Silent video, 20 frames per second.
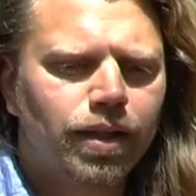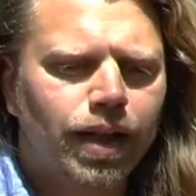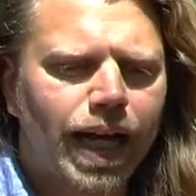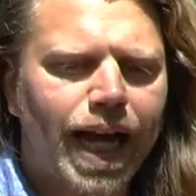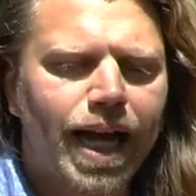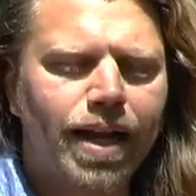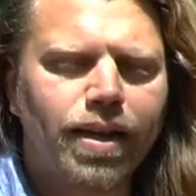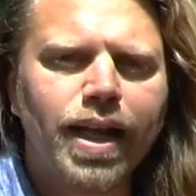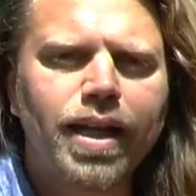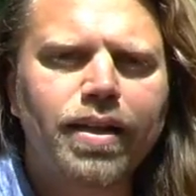
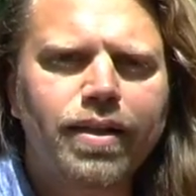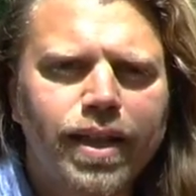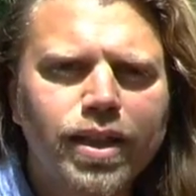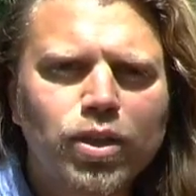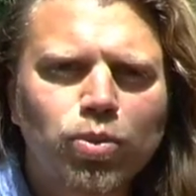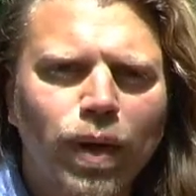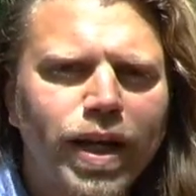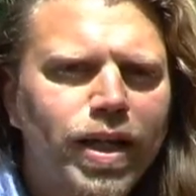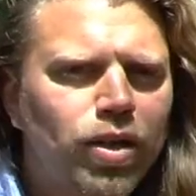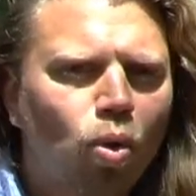And in
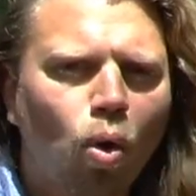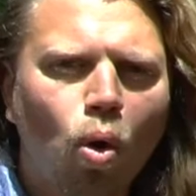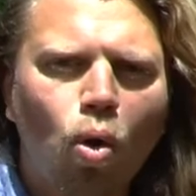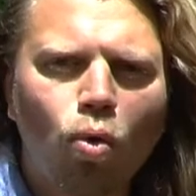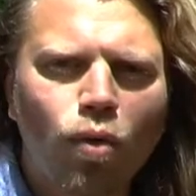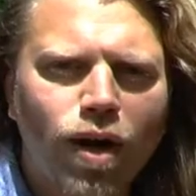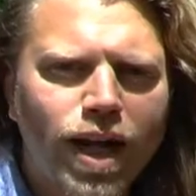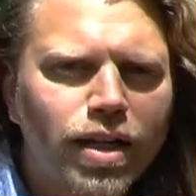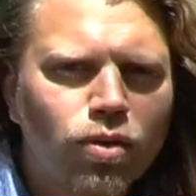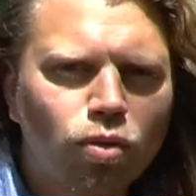this way, you
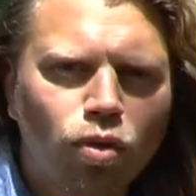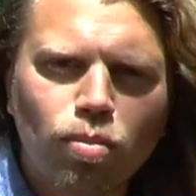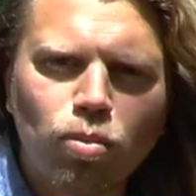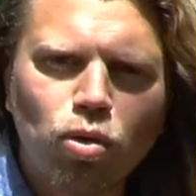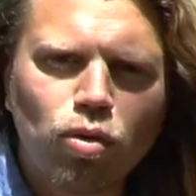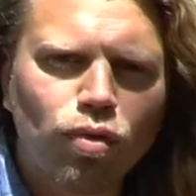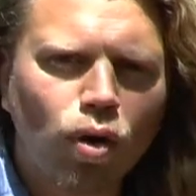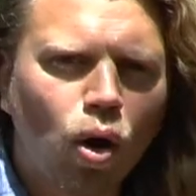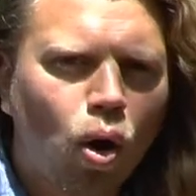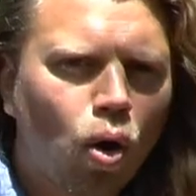already
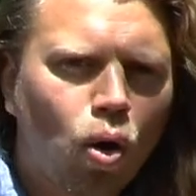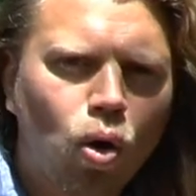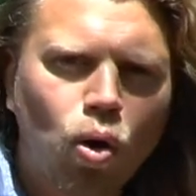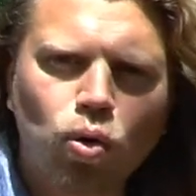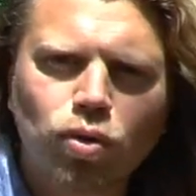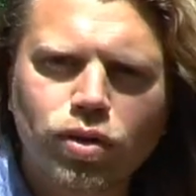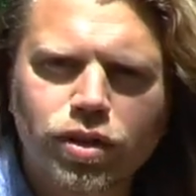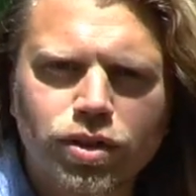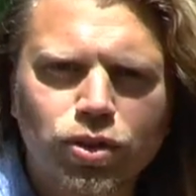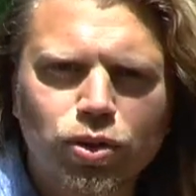remove
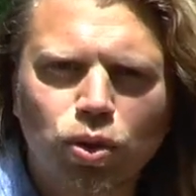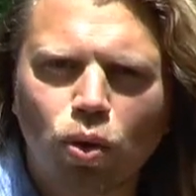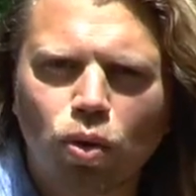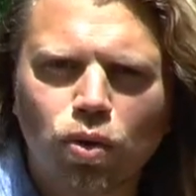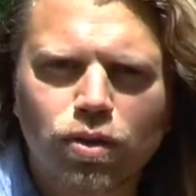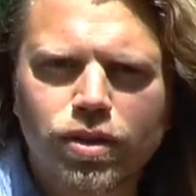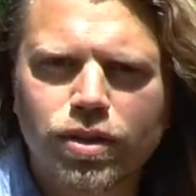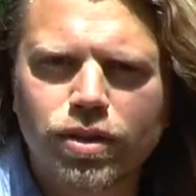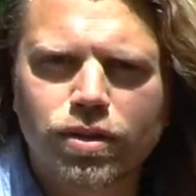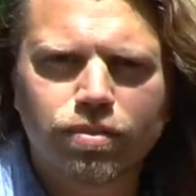all the
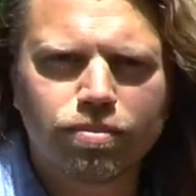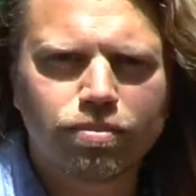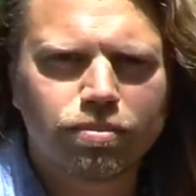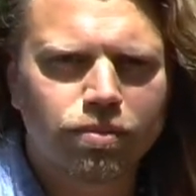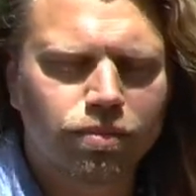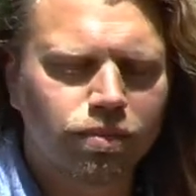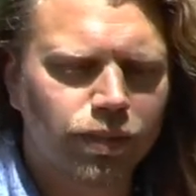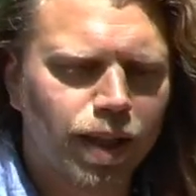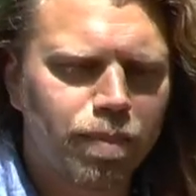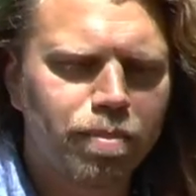salts
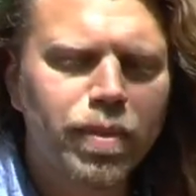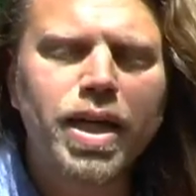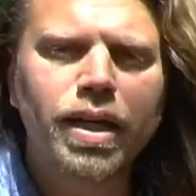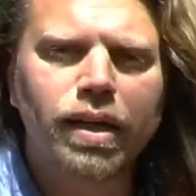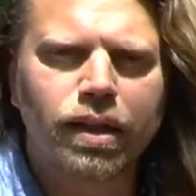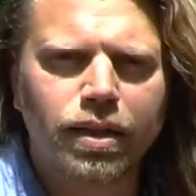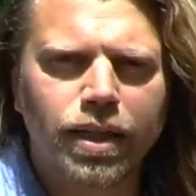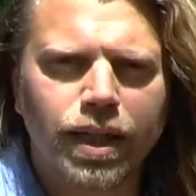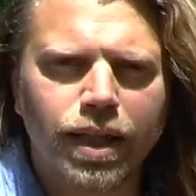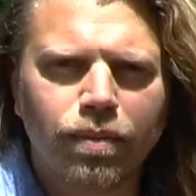
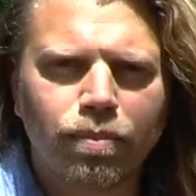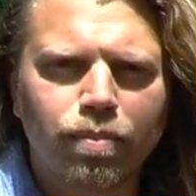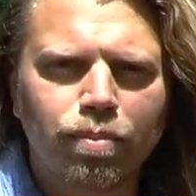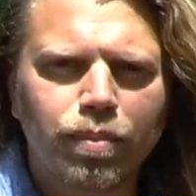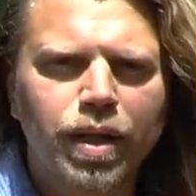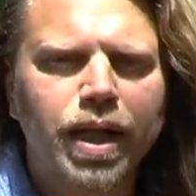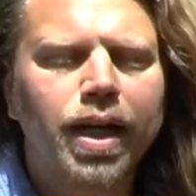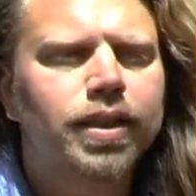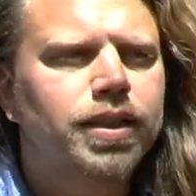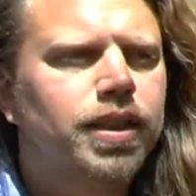immediately.
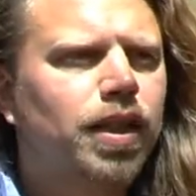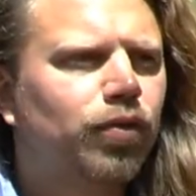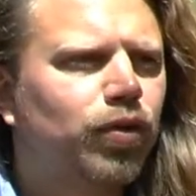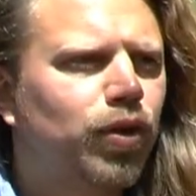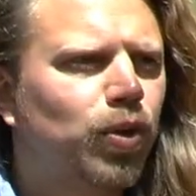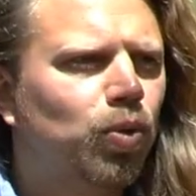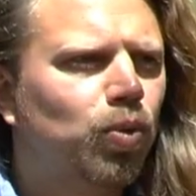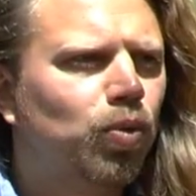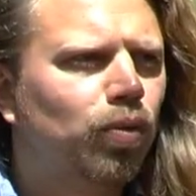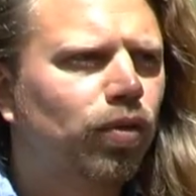Because
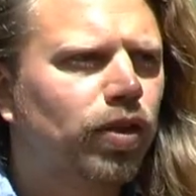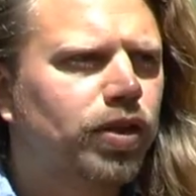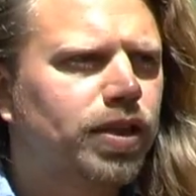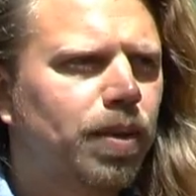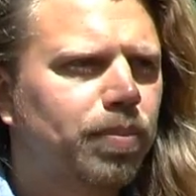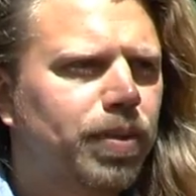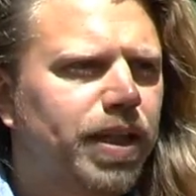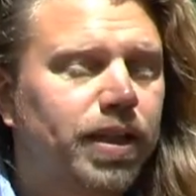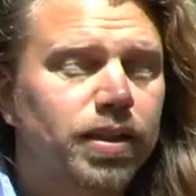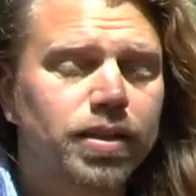if you, for
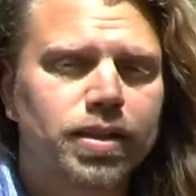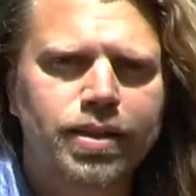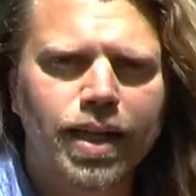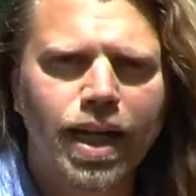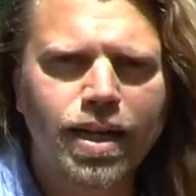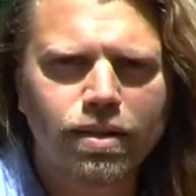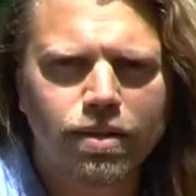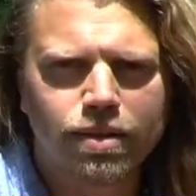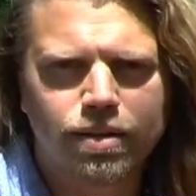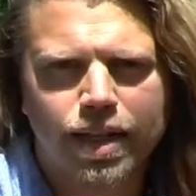example, eat a
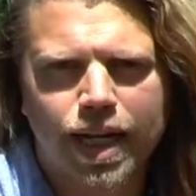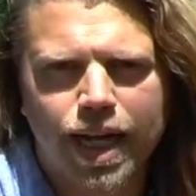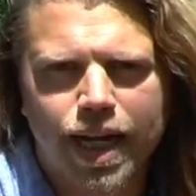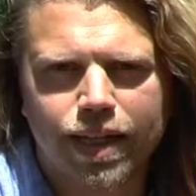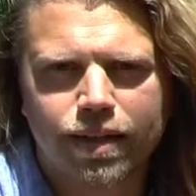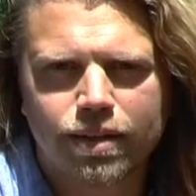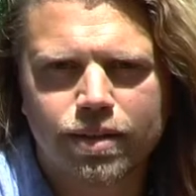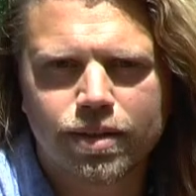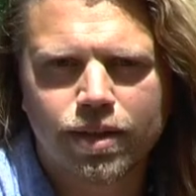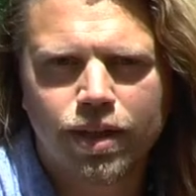standard
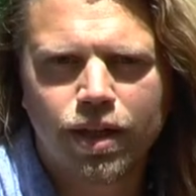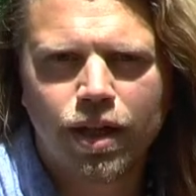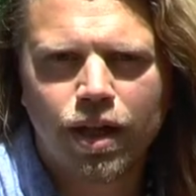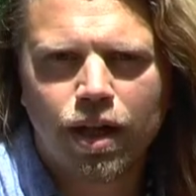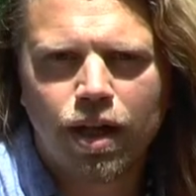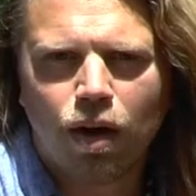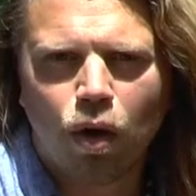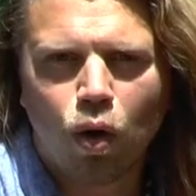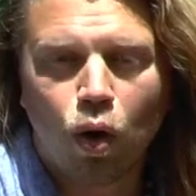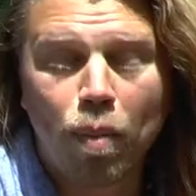diet,
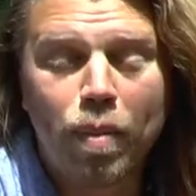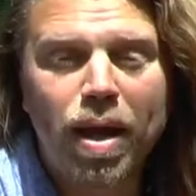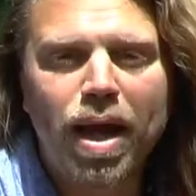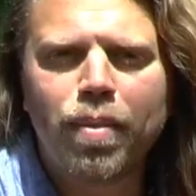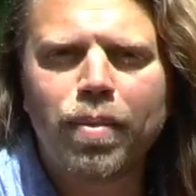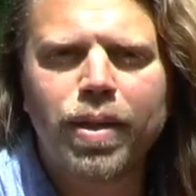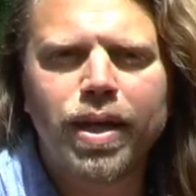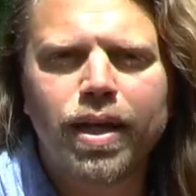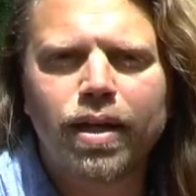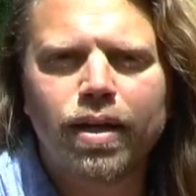or
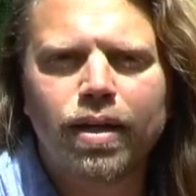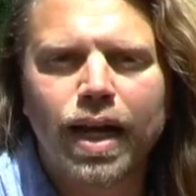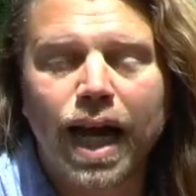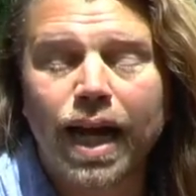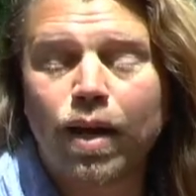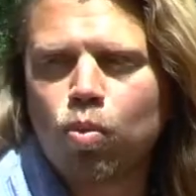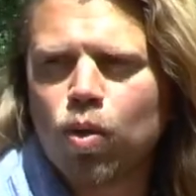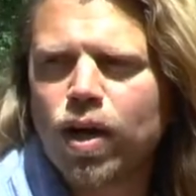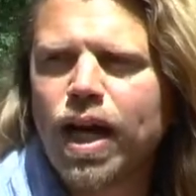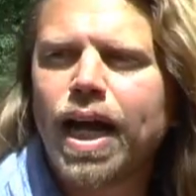maybe
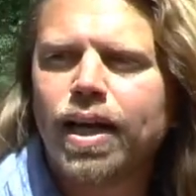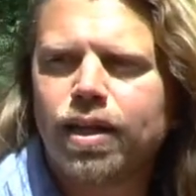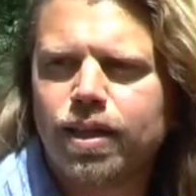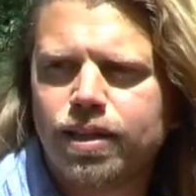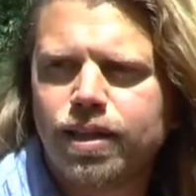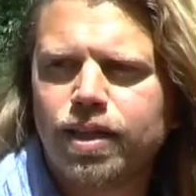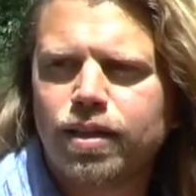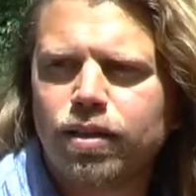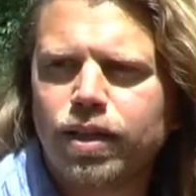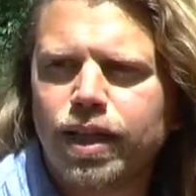like what I
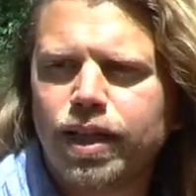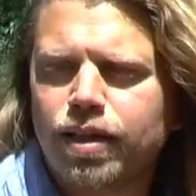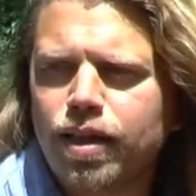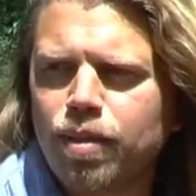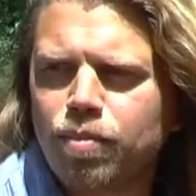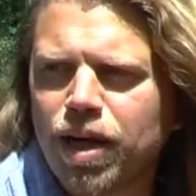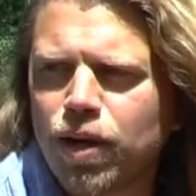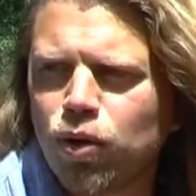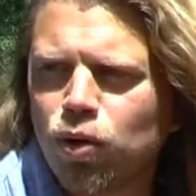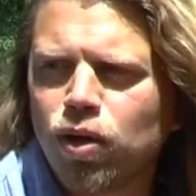did in, the, in,
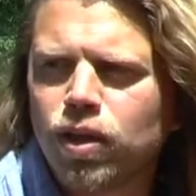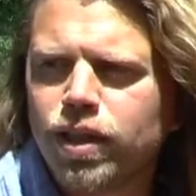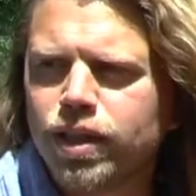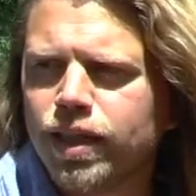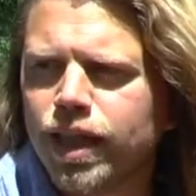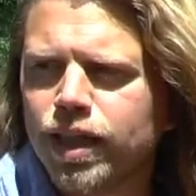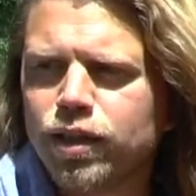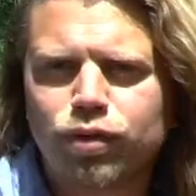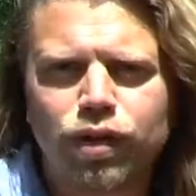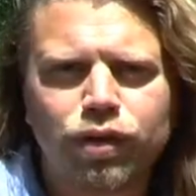in, my early
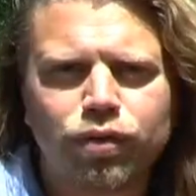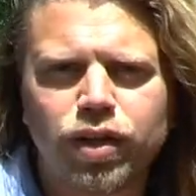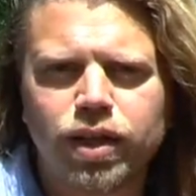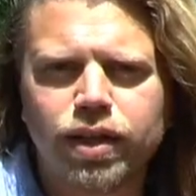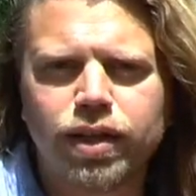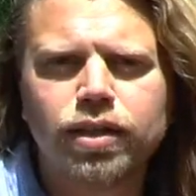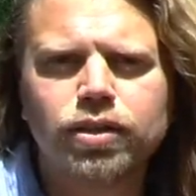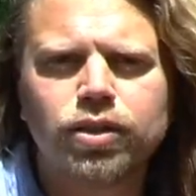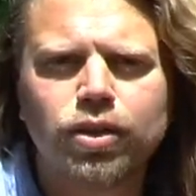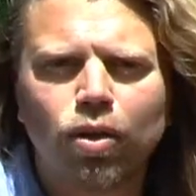days,
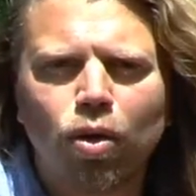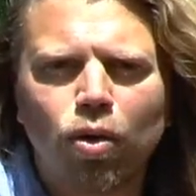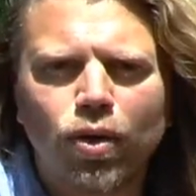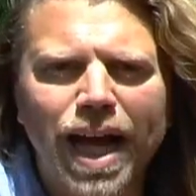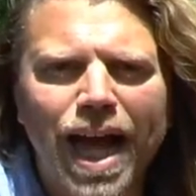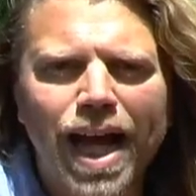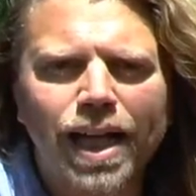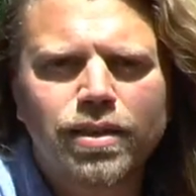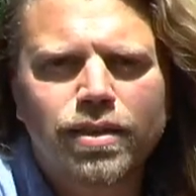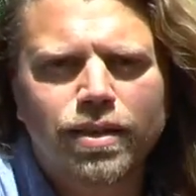15 years ago,
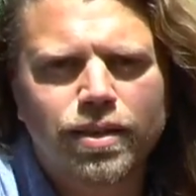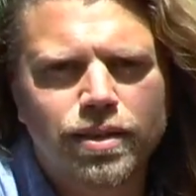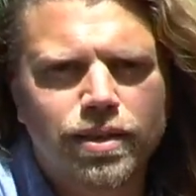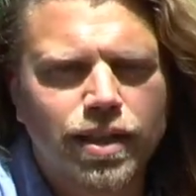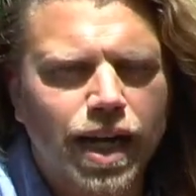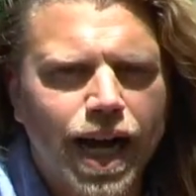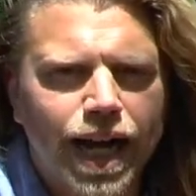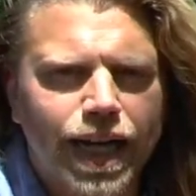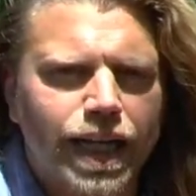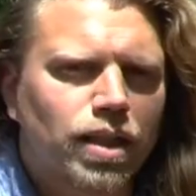the Atkins
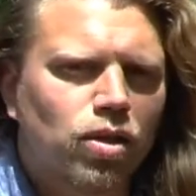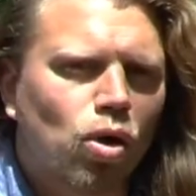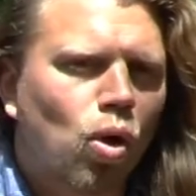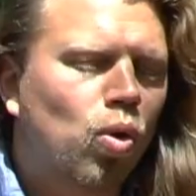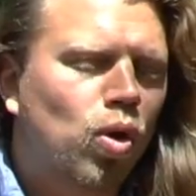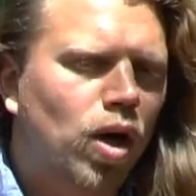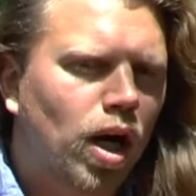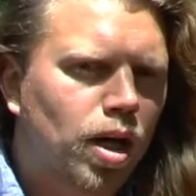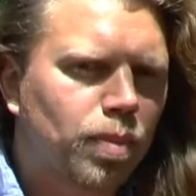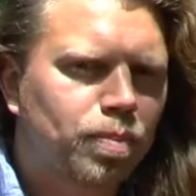diet,
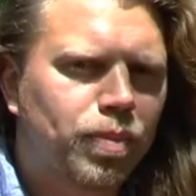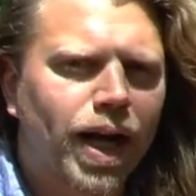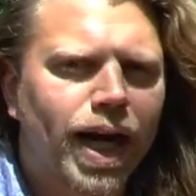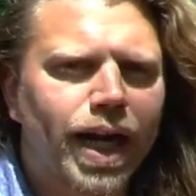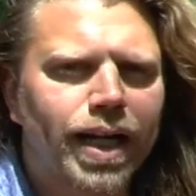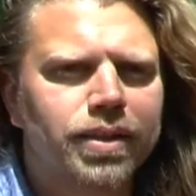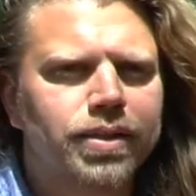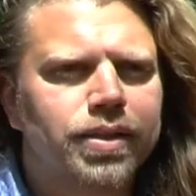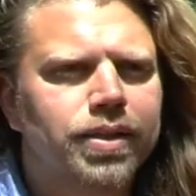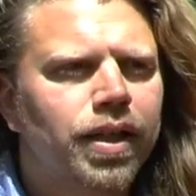low carb
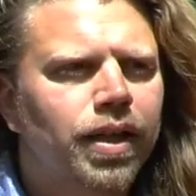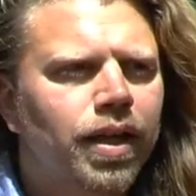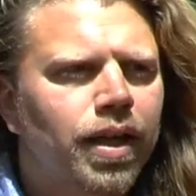diets,